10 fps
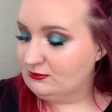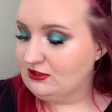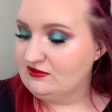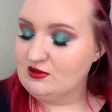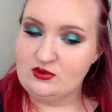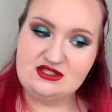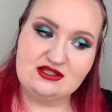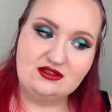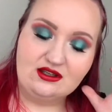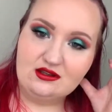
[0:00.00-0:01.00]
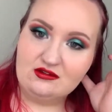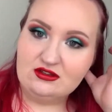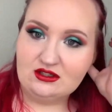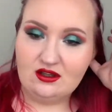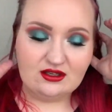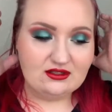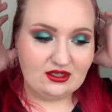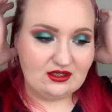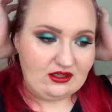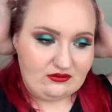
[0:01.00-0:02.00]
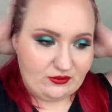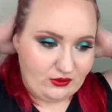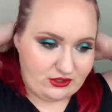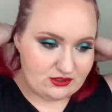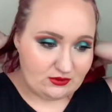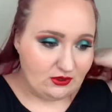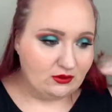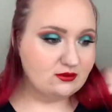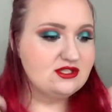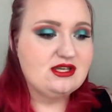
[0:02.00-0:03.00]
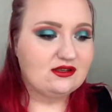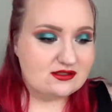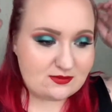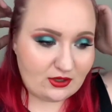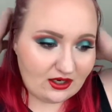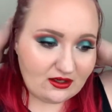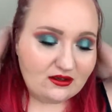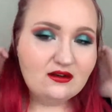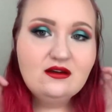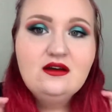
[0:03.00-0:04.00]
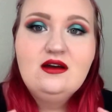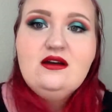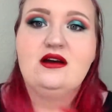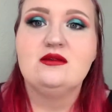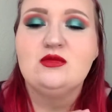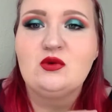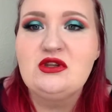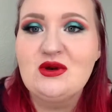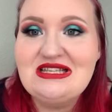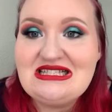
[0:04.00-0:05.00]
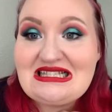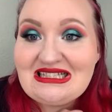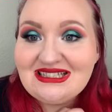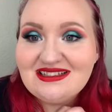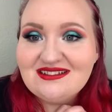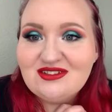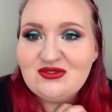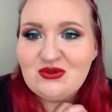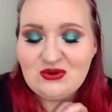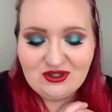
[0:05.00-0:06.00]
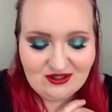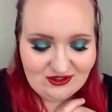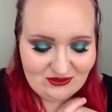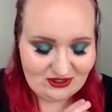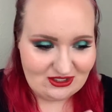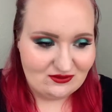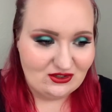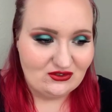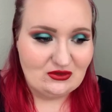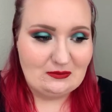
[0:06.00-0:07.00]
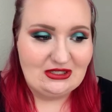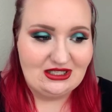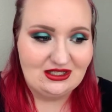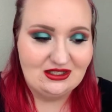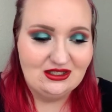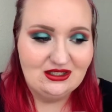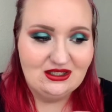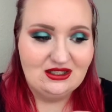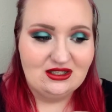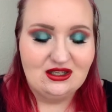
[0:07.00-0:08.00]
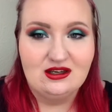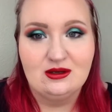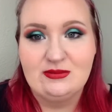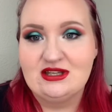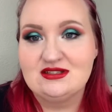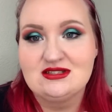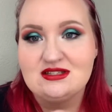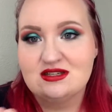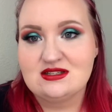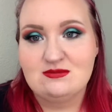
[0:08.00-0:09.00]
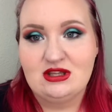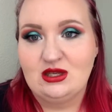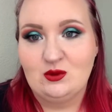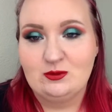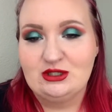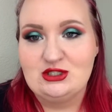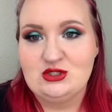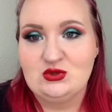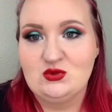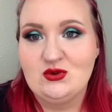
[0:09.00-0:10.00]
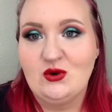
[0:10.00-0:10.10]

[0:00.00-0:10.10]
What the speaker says: If it wasn't like 11 o'clock at night, I of course would go in with setting spray. What do you guys think for a creative look from me? Because it's not something I normally do.